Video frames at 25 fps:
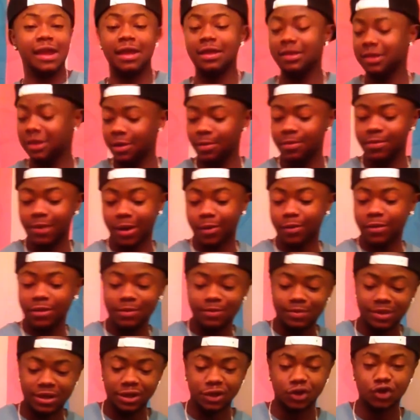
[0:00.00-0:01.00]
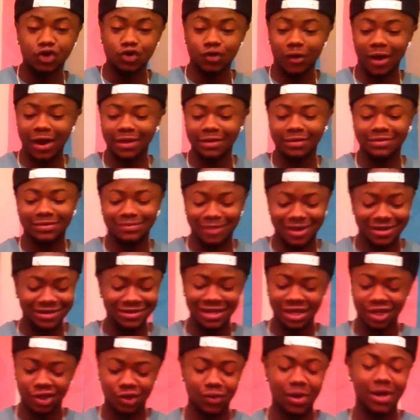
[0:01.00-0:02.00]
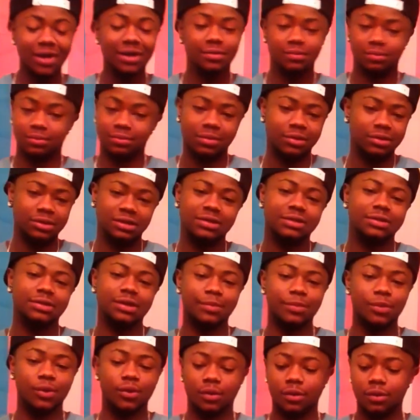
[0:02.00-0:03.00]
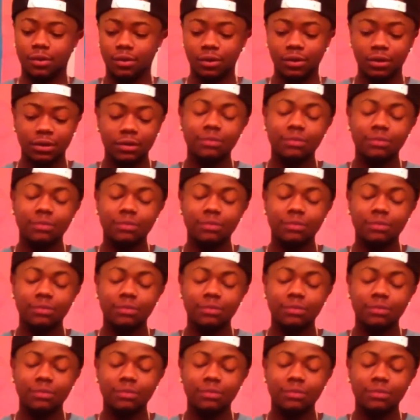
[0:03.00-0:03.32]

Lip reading: anything about me being trans, my sexuality, since I'm not